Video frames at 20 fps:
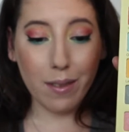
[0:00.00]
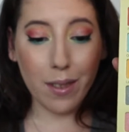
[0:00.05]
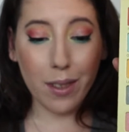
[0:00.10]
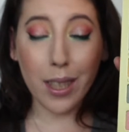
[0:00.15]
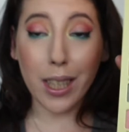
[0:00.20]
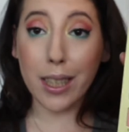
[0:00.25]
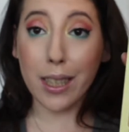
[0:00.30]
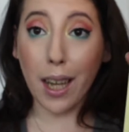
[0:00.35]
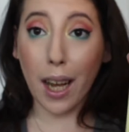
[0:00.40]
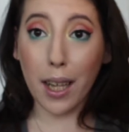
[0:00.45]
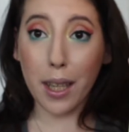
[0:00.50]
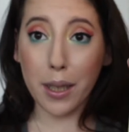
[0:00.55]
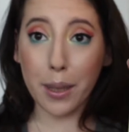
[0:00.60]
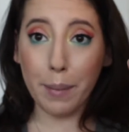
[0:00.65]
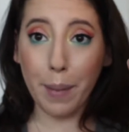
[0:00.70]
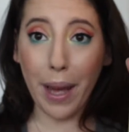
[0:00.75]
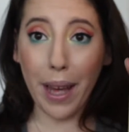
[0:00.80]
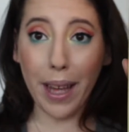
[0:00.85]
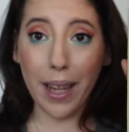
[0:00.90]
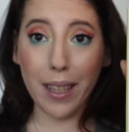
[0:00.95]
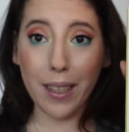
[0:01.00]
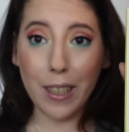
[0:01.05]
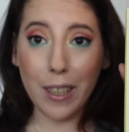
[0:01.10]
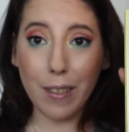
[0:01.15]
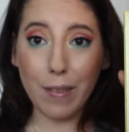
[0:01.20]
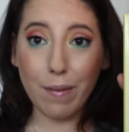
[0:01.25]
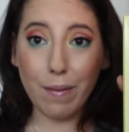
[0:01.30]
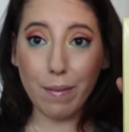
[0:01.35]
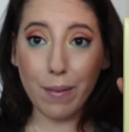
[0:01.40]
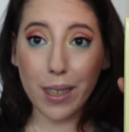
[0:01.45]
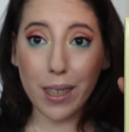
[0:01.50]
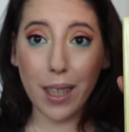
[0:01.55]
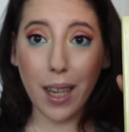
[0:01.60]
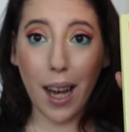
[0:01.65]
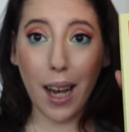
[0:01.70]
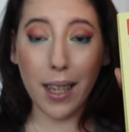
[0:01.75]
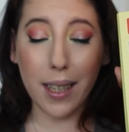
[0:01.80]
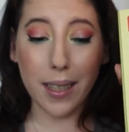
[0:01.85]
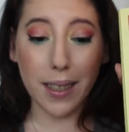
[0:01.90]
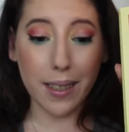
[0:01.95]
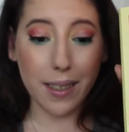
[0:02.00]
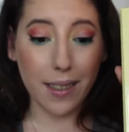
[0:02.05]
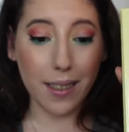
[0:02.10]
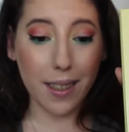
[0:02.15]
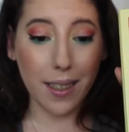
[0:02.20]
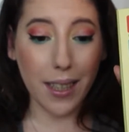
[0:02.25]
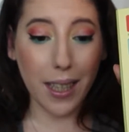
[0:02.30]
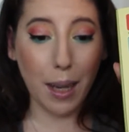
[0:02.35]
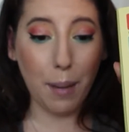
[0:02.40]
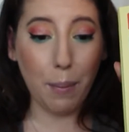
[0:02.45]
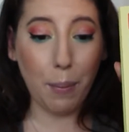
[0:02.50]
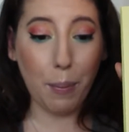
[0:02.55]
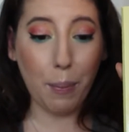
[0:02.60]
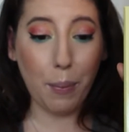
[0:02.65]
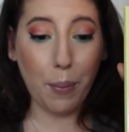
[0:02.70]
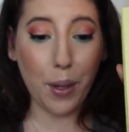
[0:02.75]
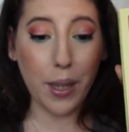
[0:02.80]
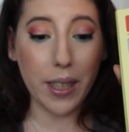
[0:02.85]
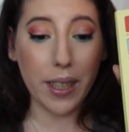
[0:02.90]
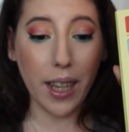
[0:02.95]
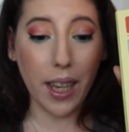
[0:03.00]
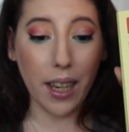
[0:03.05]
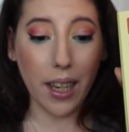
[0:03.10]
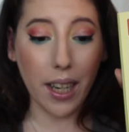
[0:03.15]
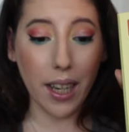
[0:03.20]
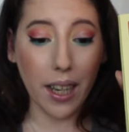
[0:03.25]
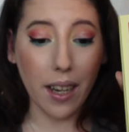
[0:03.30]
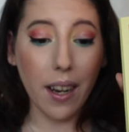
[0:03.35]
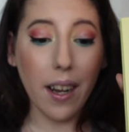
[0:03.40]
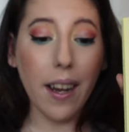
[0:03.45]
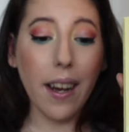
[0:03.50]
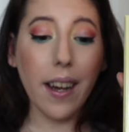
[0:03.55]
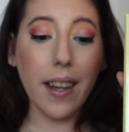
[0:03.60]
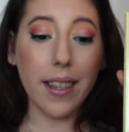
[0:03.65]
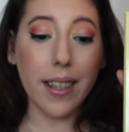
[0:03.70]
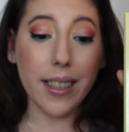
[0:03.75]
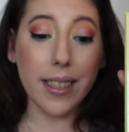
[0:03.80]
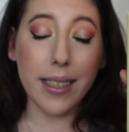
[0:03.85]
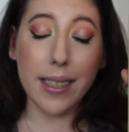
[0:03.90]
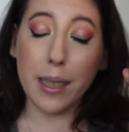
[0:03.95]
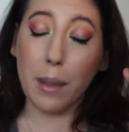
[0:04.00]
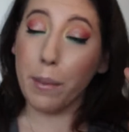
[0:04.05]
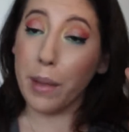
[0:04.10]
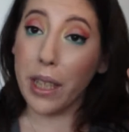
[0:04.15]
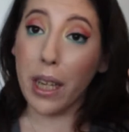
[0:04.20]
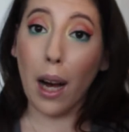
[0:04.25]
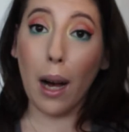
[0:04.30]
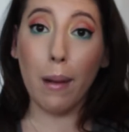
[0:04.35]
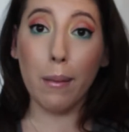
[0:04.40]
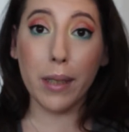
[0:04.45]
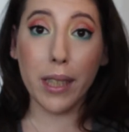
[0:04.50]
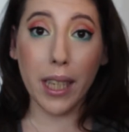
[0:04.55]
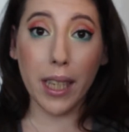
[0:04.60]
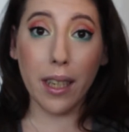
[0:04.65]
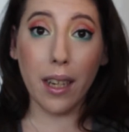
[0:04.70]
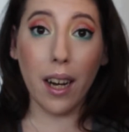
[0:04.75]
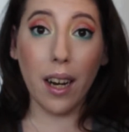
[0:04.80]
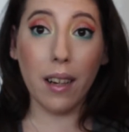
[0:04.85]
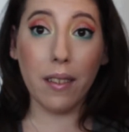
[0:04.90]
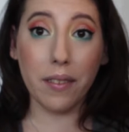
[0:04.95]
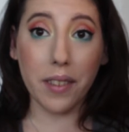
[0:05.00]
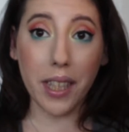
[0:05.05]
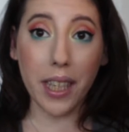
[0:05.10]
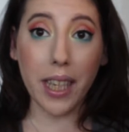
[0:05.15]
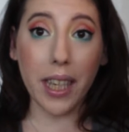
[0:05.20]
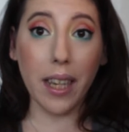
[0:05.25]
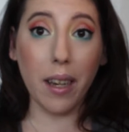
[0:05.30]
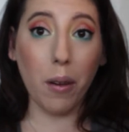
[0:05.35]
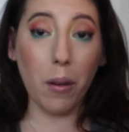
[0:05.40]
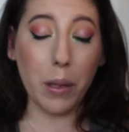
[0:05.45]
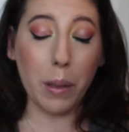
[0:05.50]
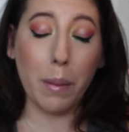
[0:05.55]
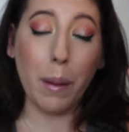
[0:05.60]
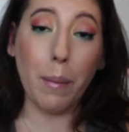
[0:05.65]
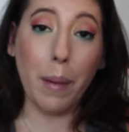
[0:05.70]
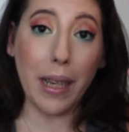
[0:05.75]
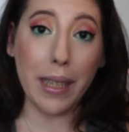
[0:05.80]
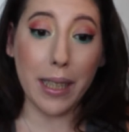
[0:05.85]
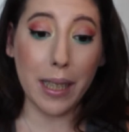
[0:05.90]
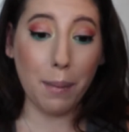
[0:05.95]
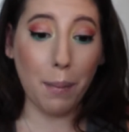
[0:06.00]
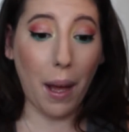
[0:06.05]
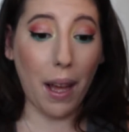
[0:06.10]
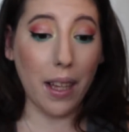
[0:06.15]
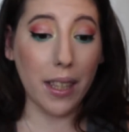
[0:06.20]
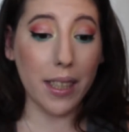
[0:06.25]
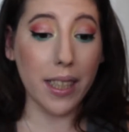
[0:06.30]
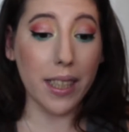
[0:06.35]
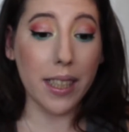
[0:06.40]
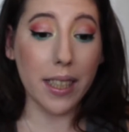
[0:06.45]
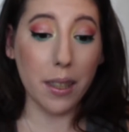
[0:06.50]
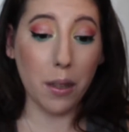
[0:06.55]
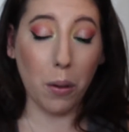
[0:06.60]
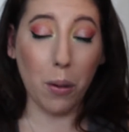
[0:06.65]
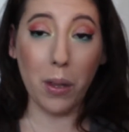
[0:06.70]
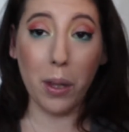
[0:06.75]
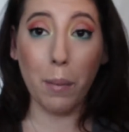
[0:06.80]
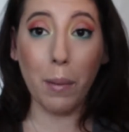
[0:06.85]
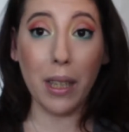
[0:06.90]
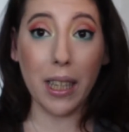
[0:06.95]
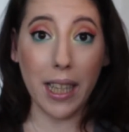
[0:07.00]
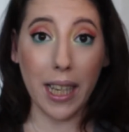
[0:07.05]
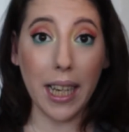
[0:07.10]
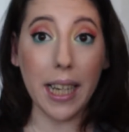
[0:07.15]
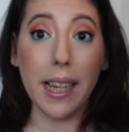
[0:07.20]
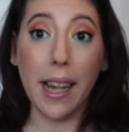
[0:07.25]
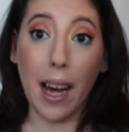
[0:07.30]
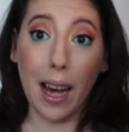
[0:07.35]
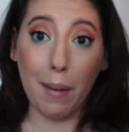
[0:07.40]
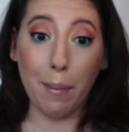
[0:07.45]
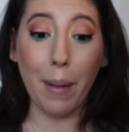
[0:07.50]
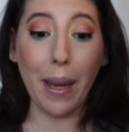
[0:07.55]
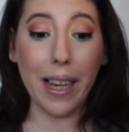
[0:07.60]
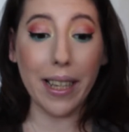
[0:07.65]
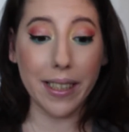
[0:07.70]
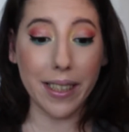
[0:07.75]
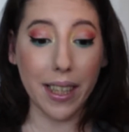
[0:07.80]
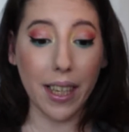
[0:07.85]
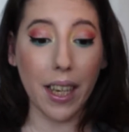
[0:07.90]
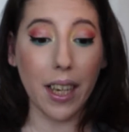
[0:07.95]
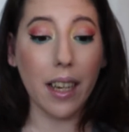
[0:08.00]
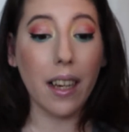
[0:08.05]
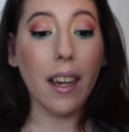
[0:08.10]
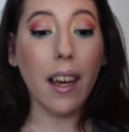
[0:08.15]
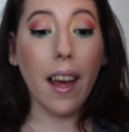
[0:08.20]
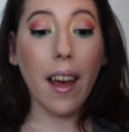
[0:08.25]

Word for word: These colors, man. These colors. Look at how pretty they are. This is the complete opposite of the Ultimate Basics palette. This is ultimately not basic.